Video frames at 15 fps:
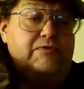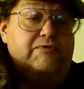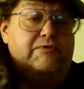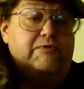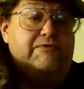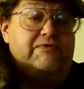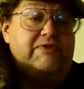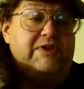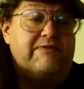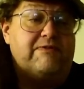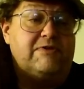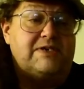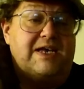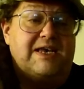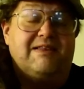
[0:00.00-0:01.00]
fruit
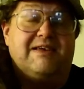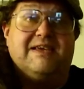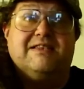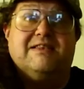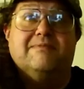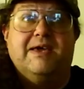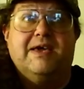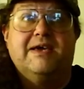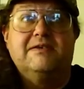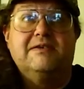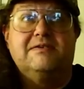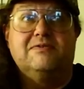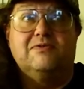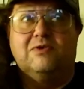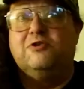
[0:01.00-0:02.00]
flavors I liked the best,
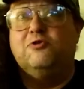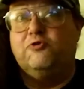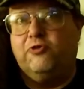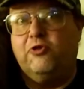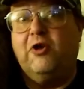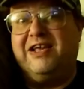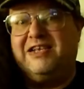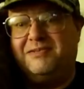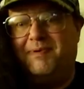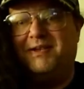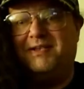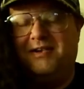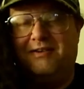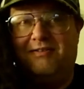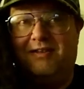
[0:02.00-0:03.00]
or I
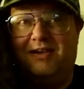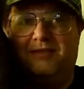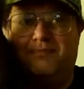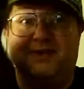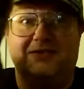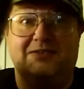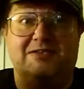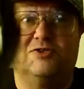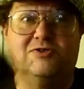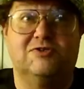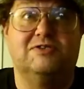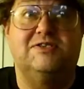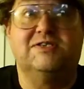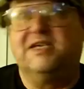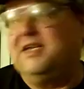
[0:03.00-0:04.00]
expected to like the best, I
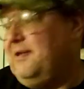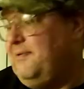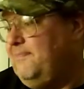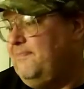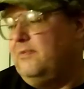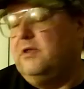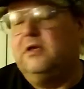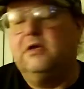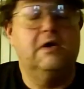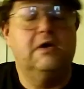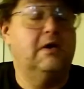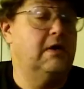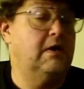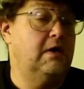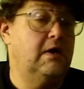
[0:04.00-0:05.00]
should say,
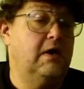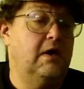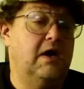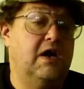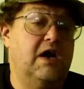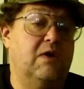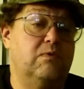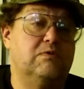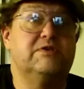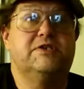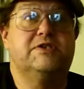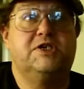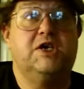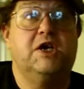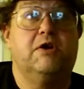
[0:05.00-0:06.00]
was the
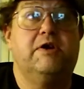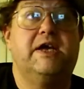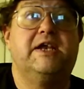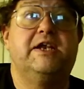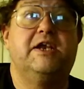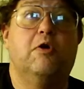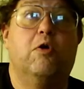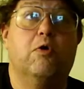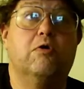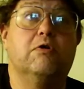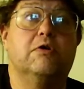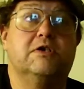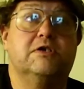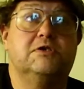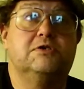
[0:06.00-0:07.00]
cherry and the
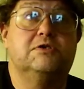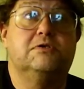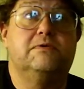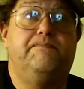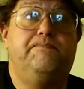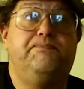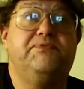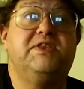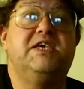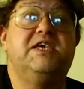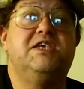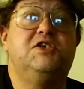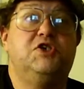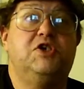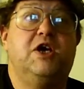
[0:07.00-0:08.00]
orange.
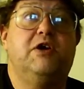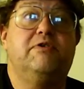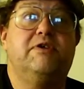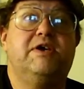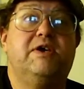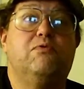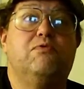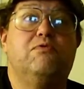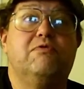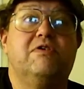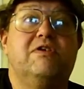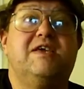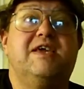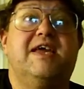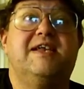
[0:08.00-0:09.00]
The cherry
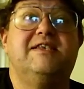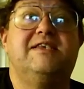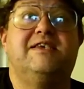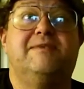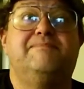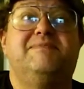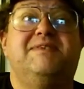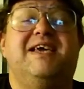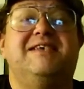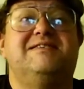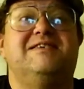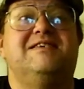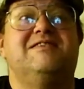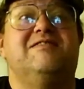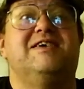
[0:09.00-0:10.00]
really ended up
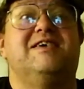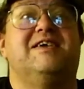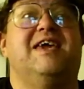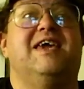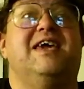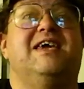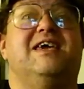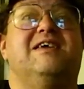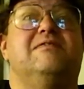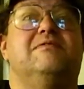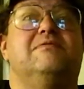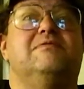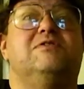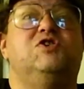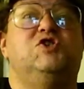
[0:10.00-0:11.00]
tasting like a
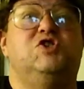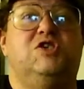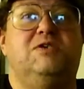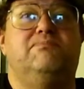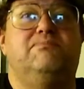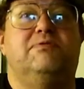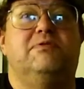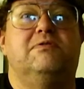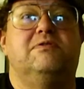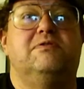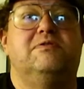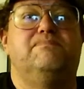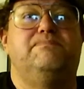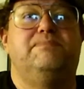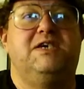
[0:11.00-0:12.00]
cheap
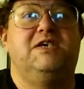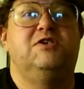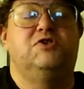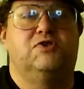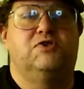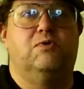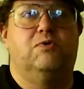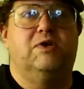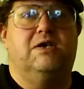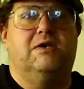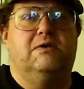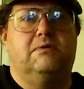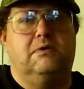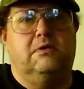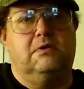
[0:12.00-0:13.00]
peach soda.